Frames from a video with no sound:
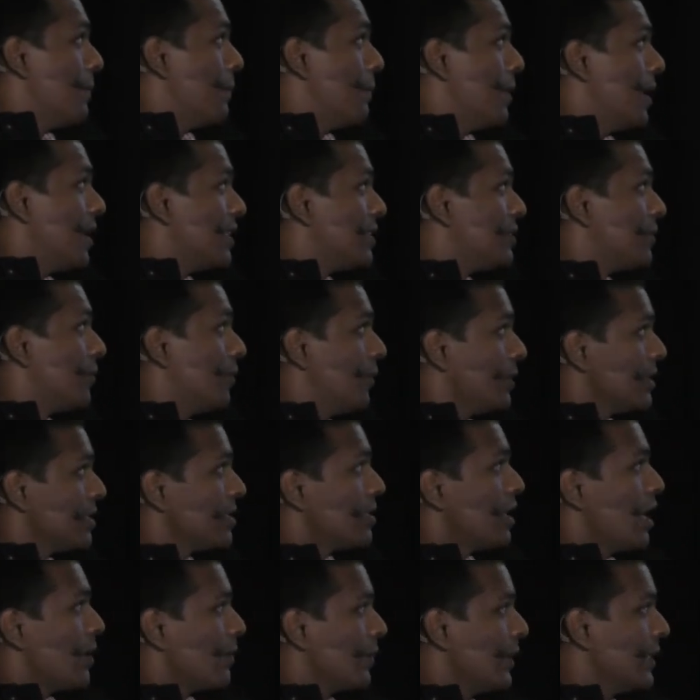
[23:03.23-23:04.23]
But what's
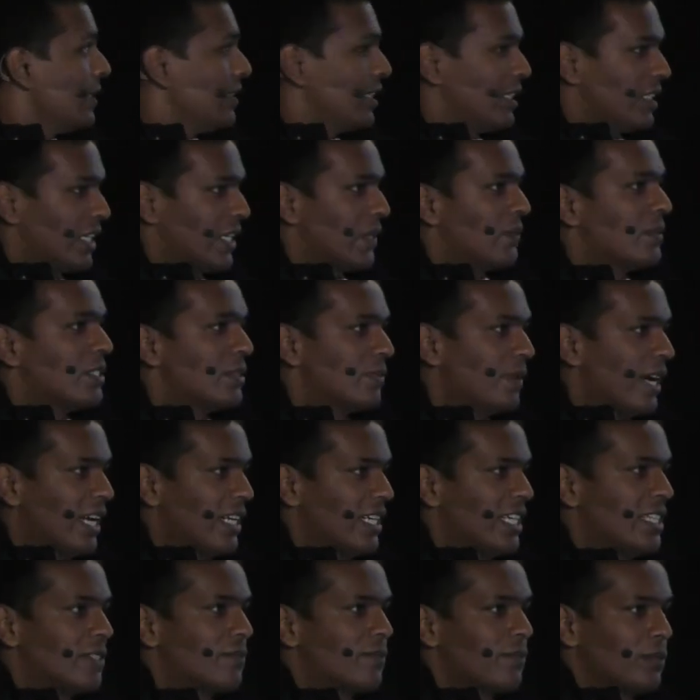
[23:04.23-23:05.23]
stopping the language
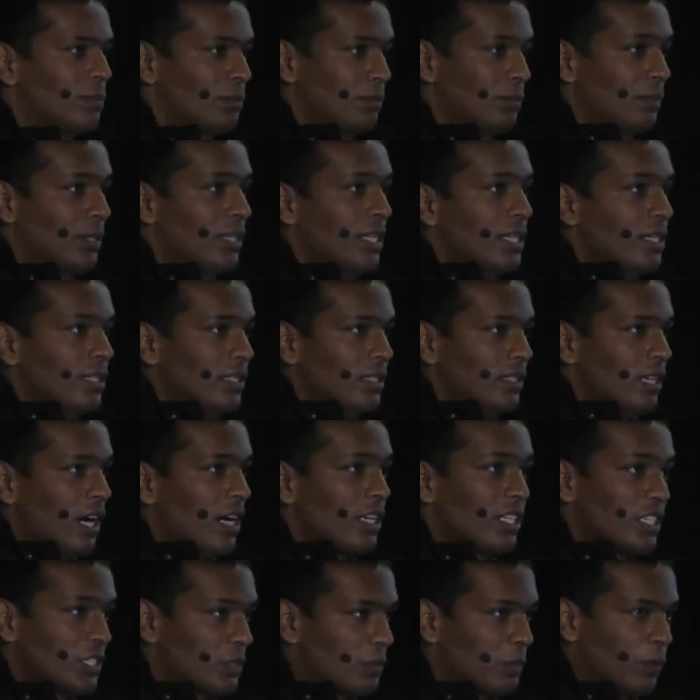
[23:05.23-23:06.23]
bindings from
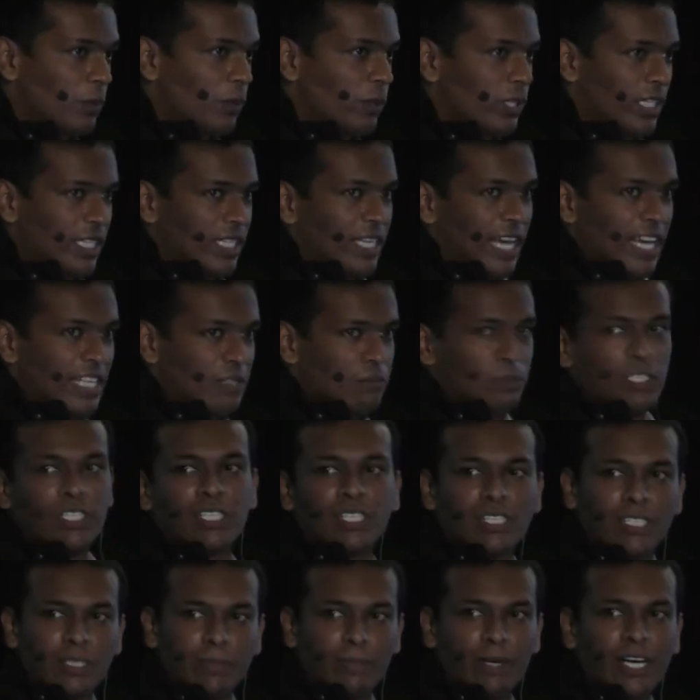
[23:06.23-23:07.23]
not exploding as much
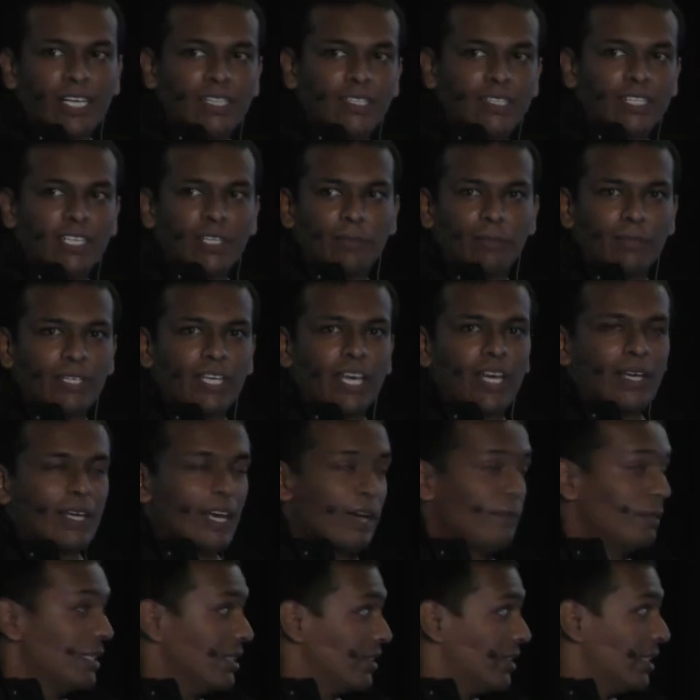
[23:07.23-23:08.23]
as the Python API?
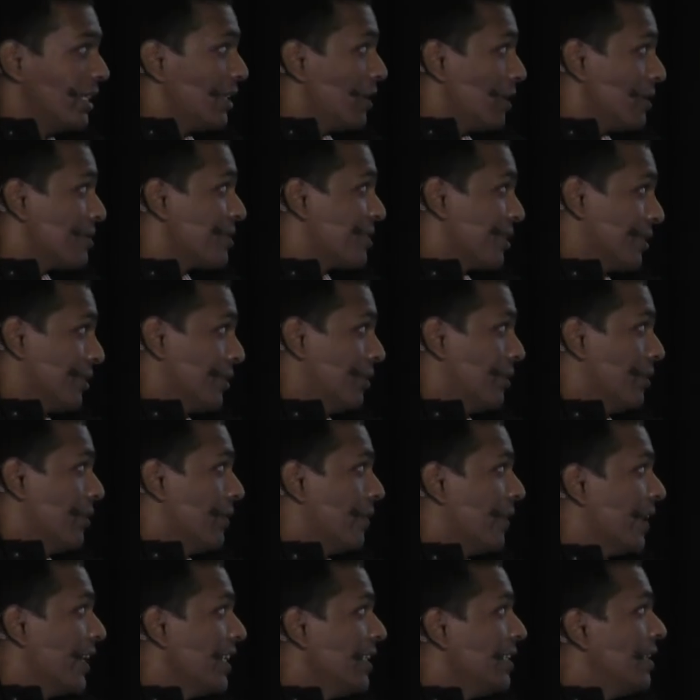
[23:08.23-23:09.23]
I mean, they're also
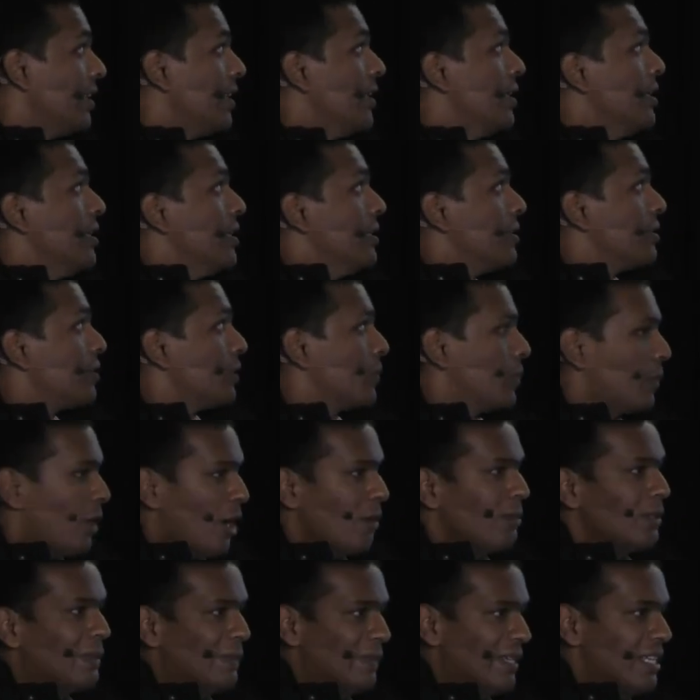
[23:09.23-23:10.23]
good, right? So the
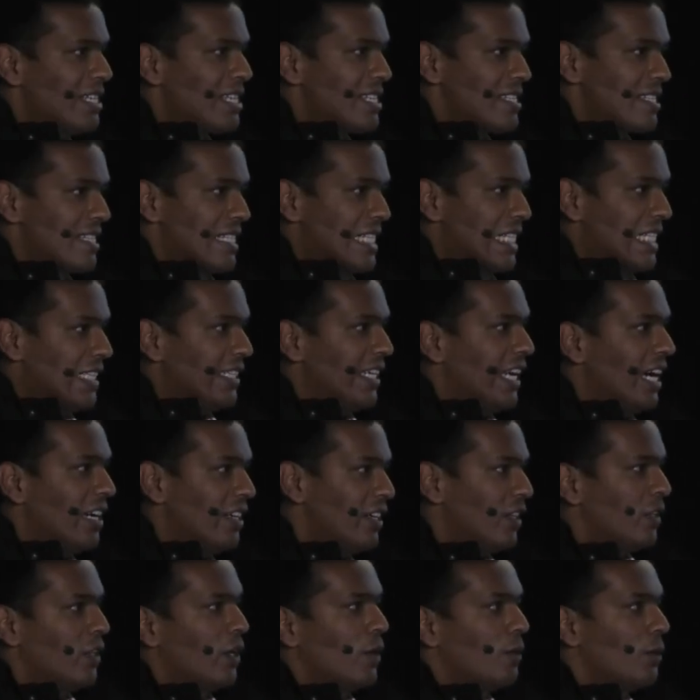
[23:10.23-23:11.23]
problem is the
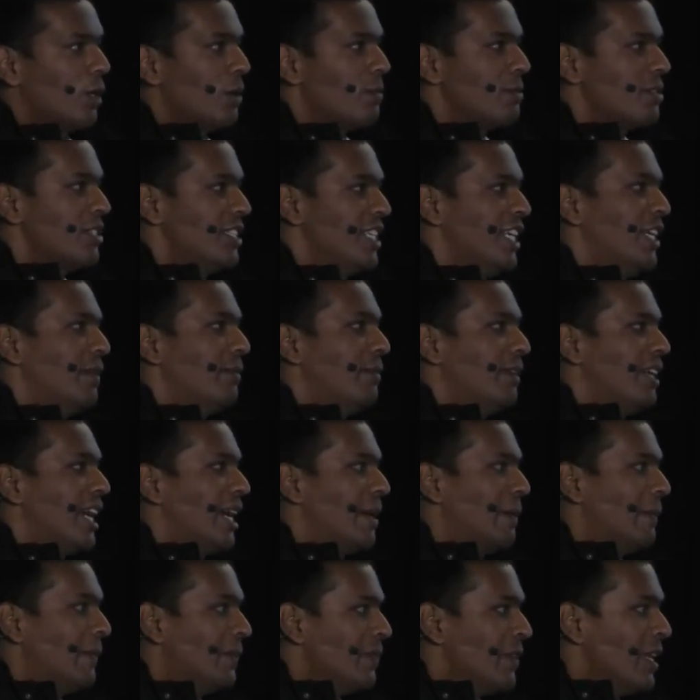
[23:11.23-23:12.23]
underdeveloped C
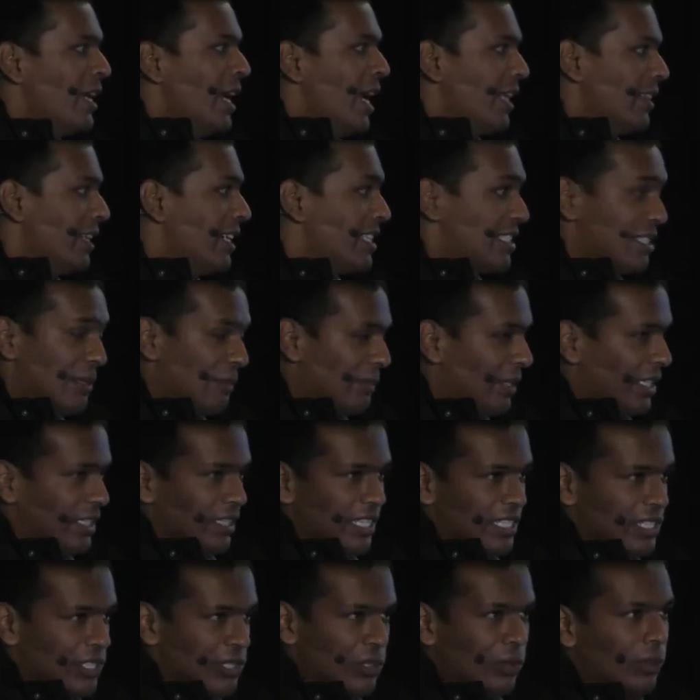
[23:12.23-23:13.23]
API. And that's something
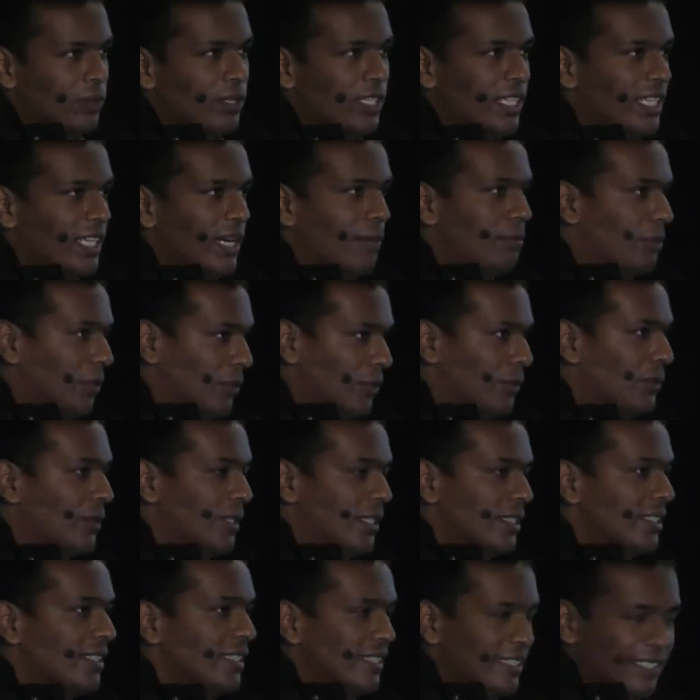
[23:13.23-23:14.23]
that's totally up to
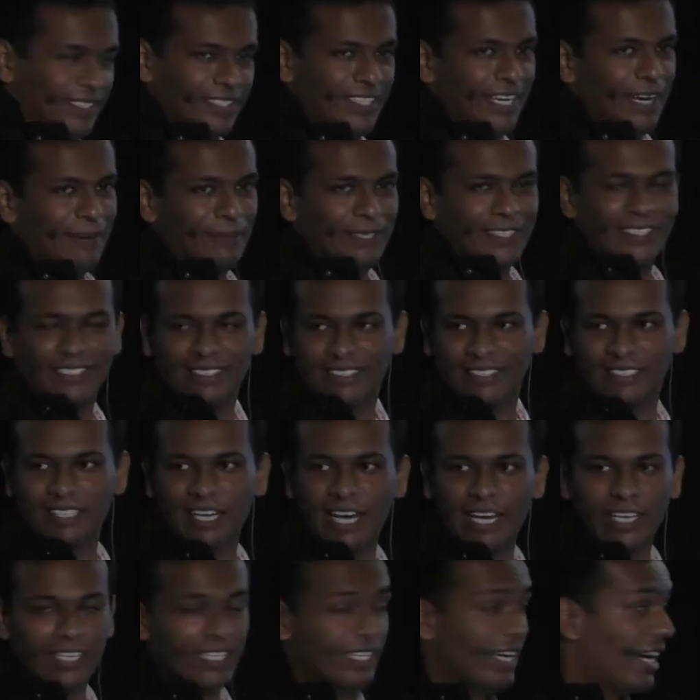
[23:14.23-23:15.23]
Google. I mean,
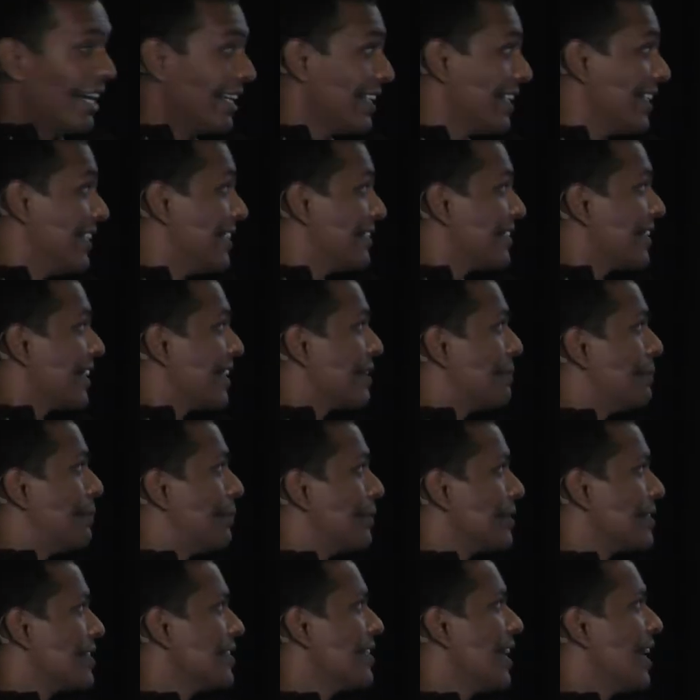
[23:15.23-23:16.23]
I can't like
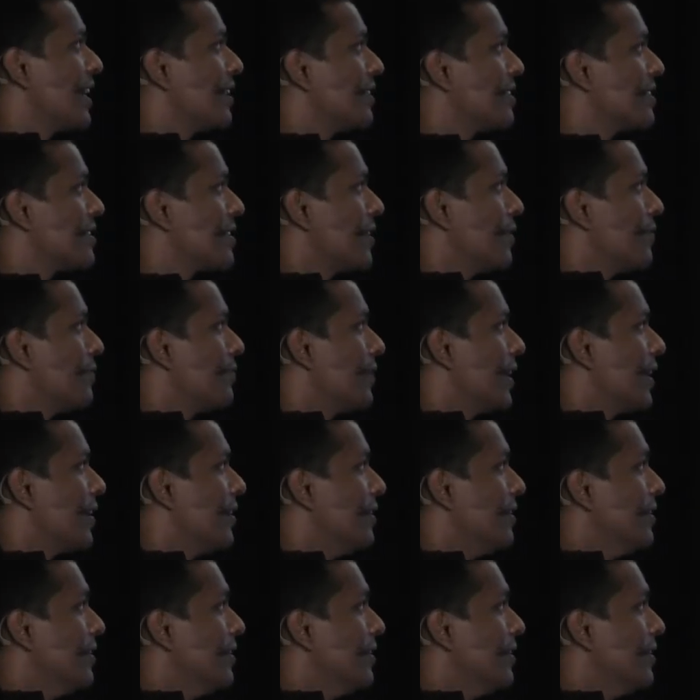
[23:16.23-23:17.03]
push that stuff.